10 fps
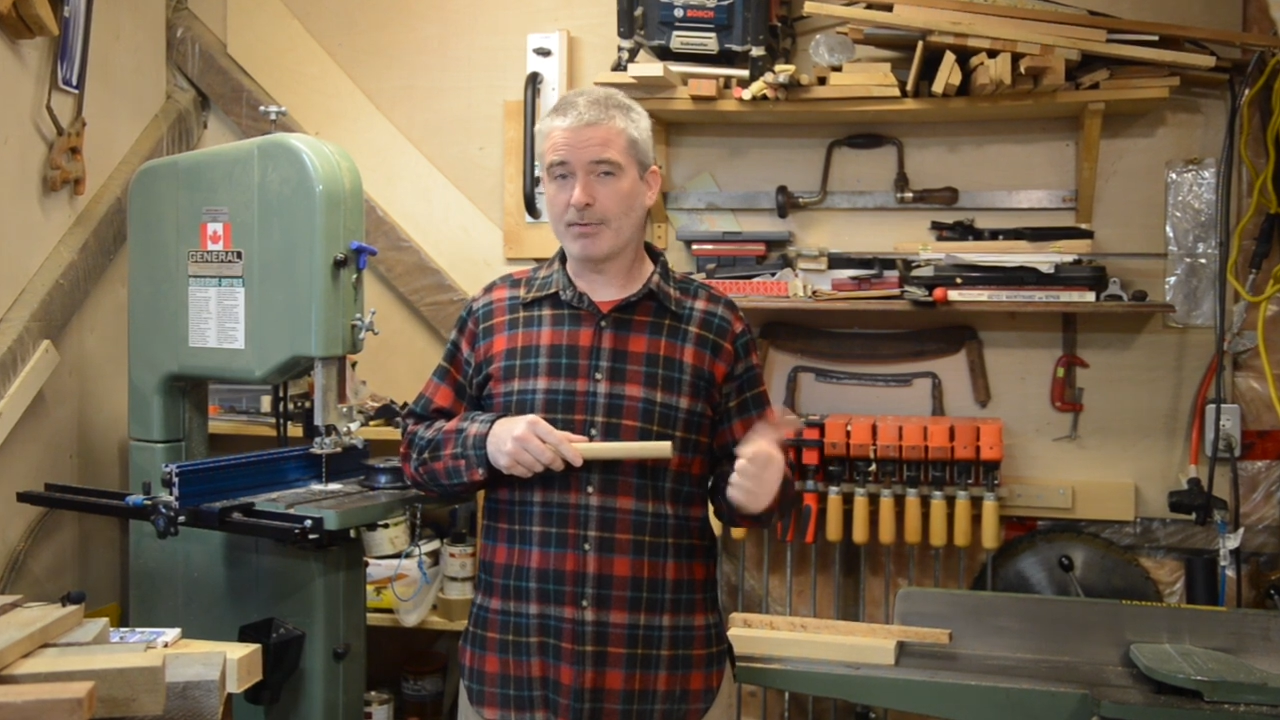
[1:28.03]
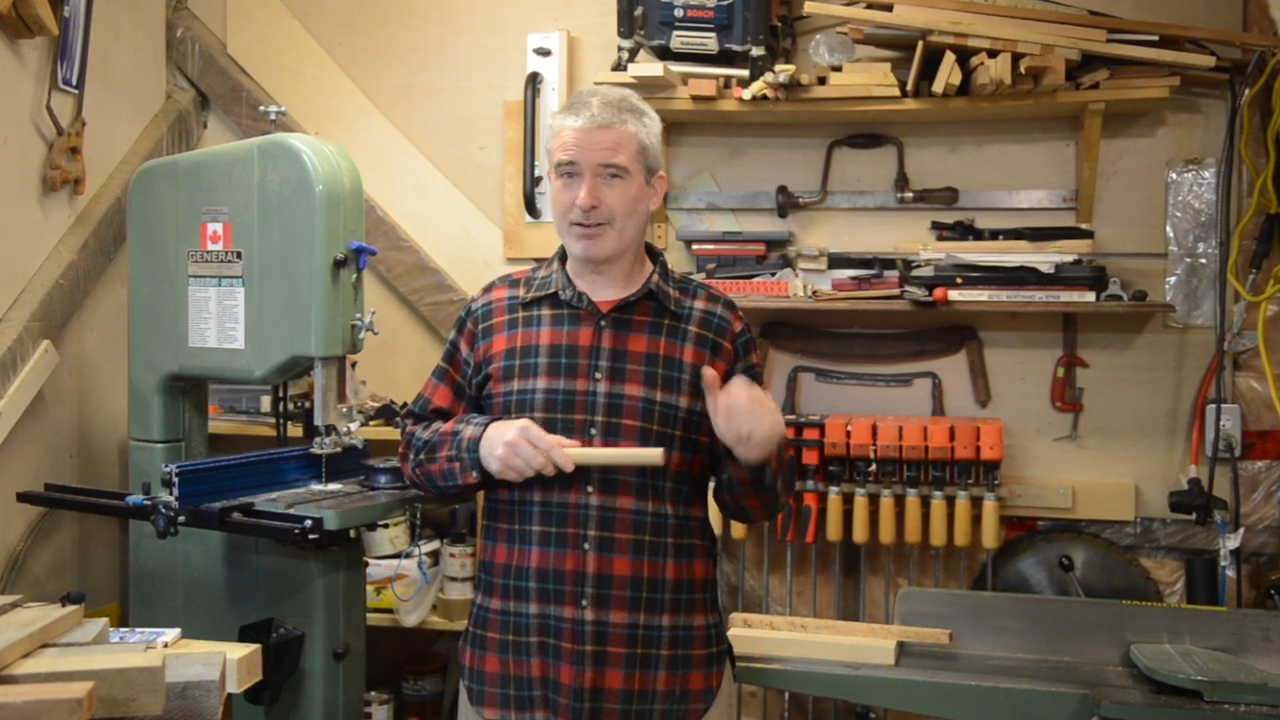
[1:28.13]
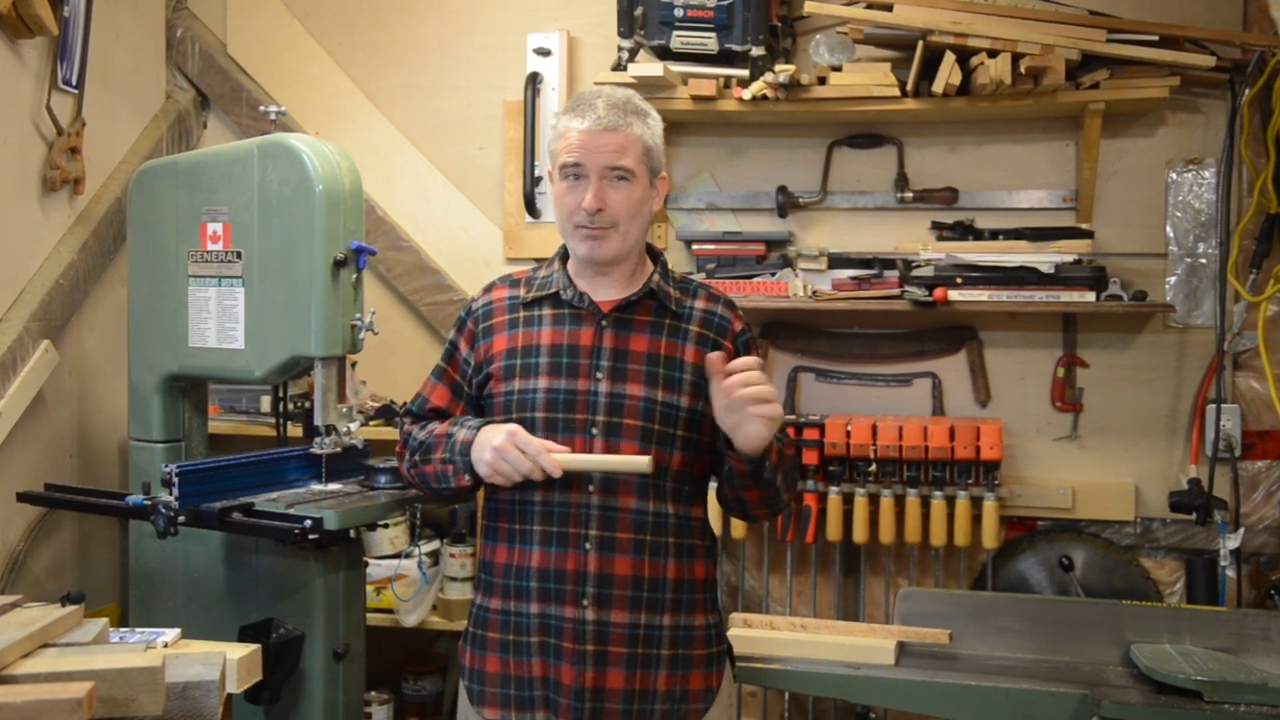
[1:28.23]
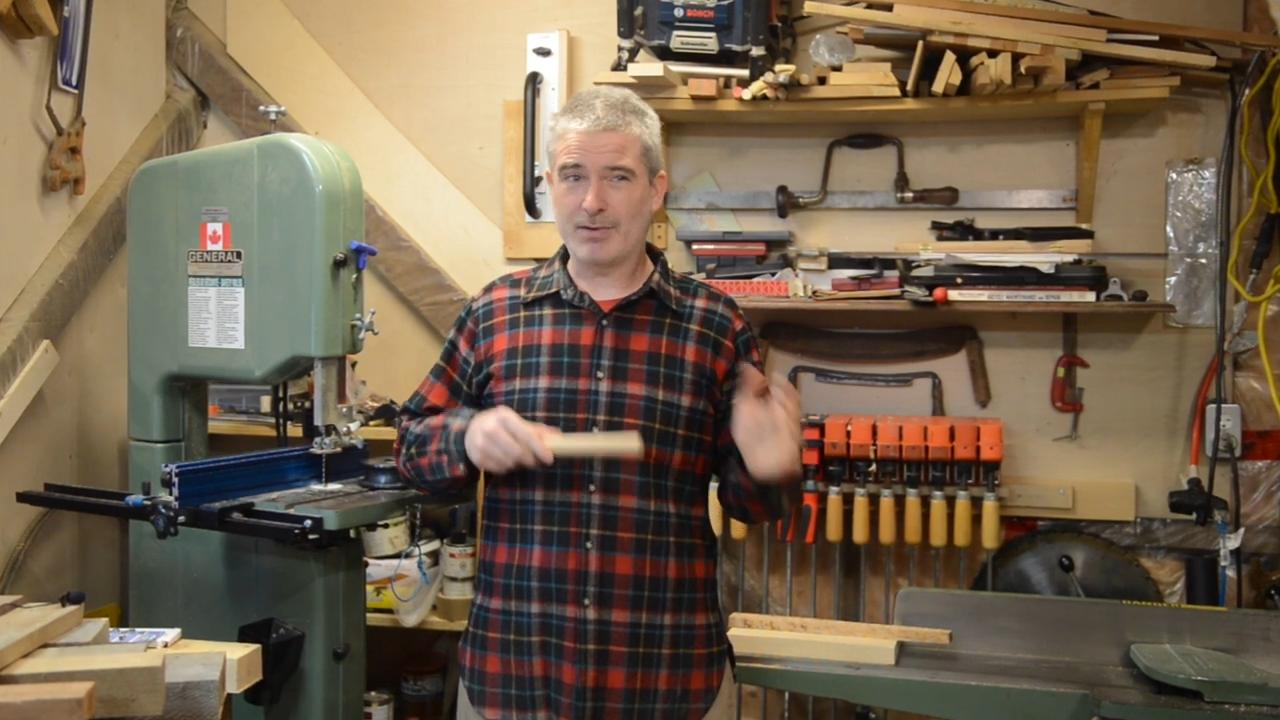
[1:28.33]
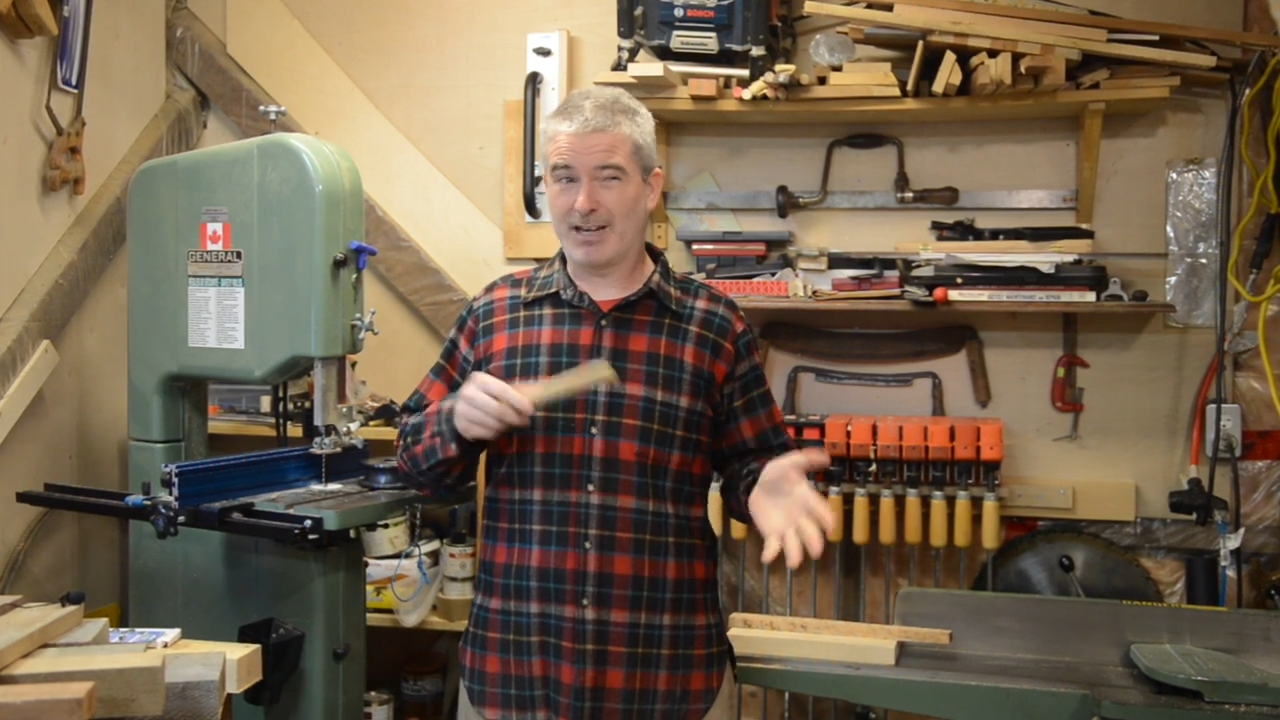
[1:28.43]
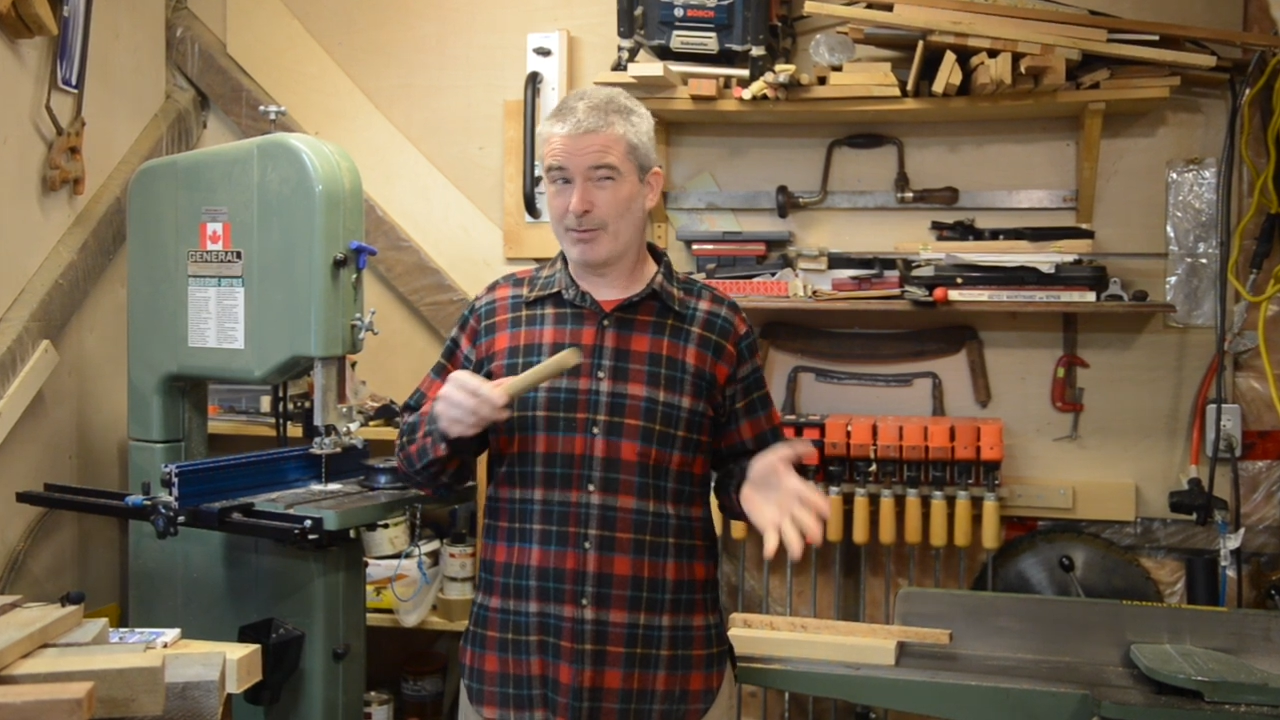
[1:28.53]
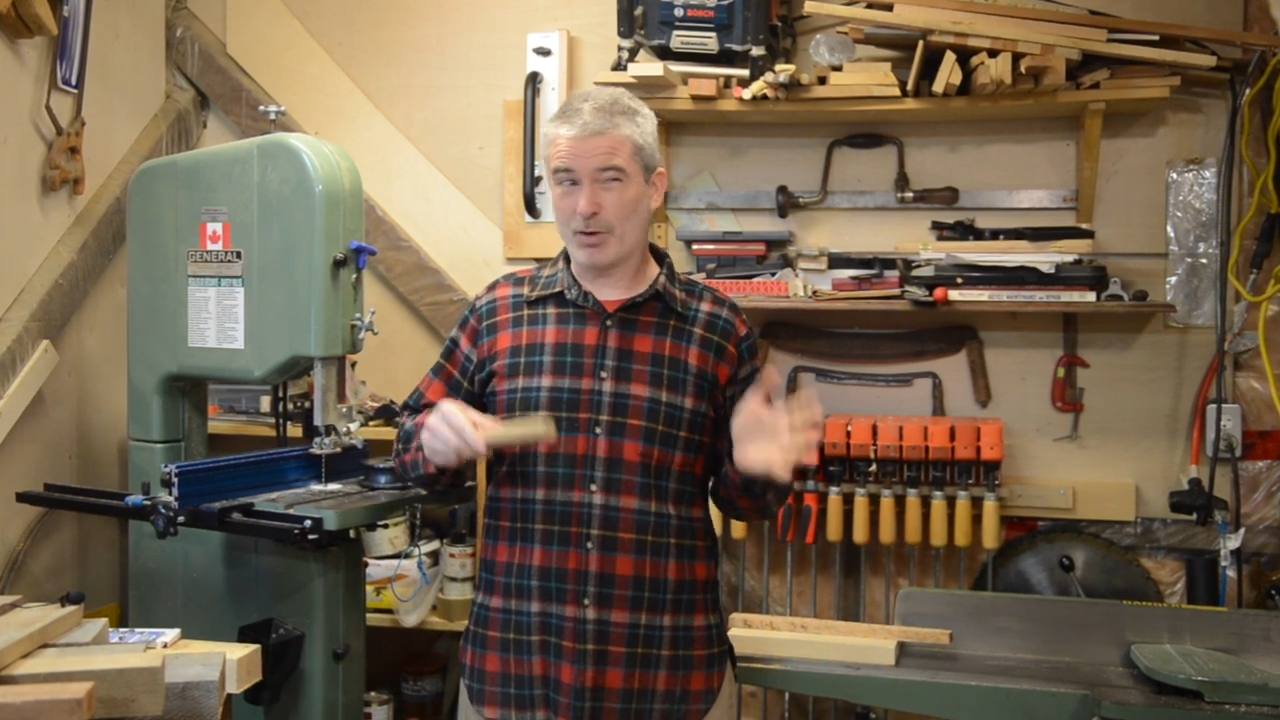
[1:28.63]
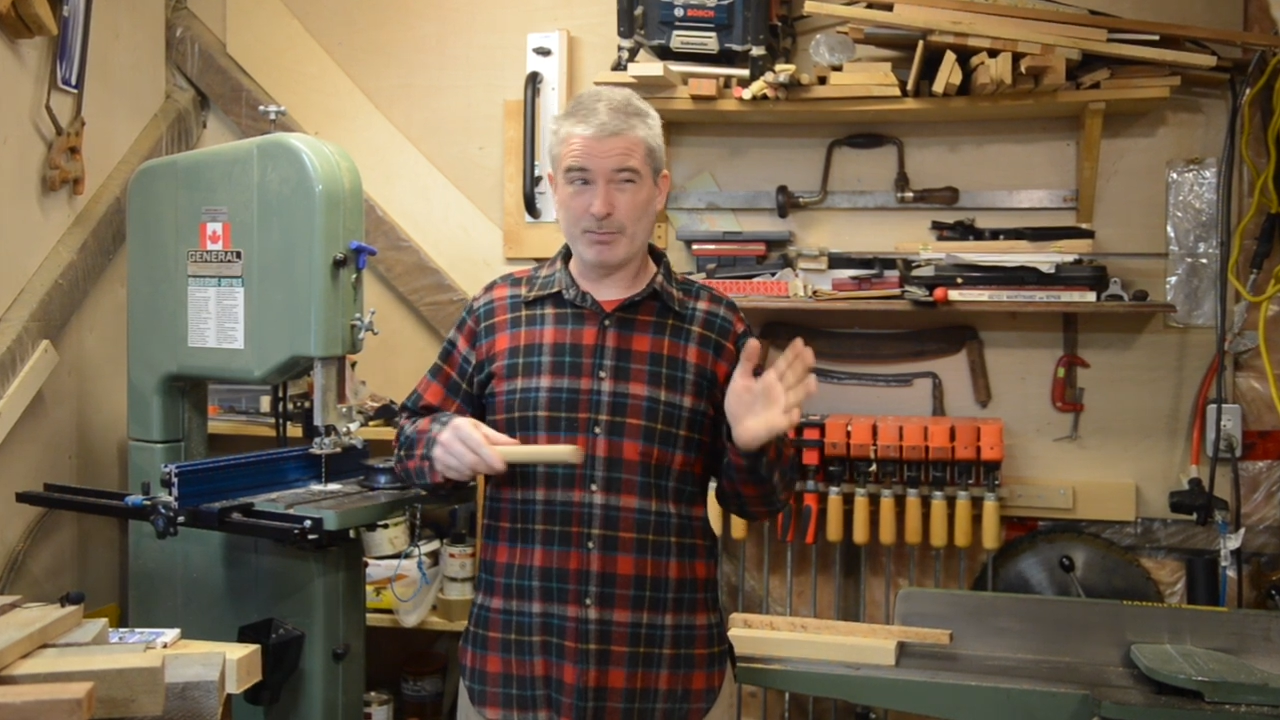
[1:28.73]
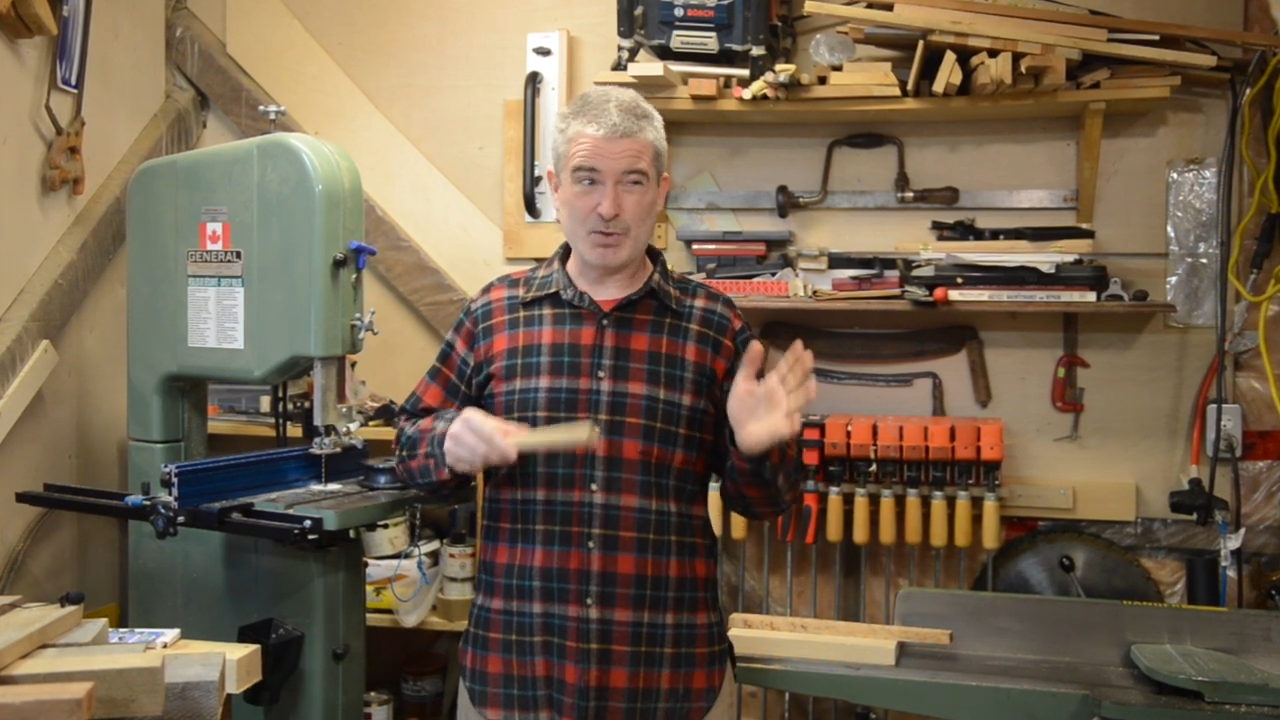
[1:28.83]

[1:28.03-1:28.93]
It could be anywhere